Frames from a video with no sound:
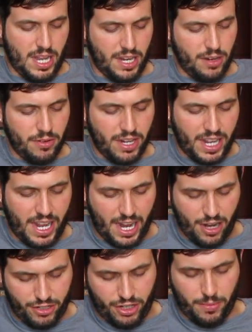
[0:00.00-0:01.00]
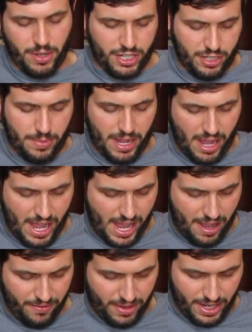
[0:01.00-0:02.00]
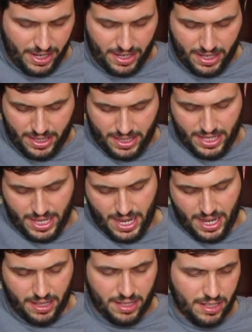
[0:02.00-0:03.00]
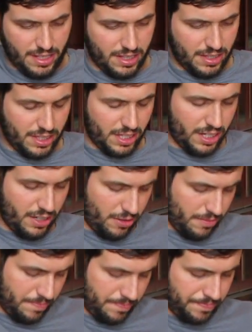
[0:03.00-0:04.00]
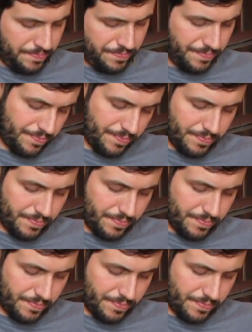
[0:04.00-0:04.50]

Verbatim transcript: didn't really care too much about having the uh, the little the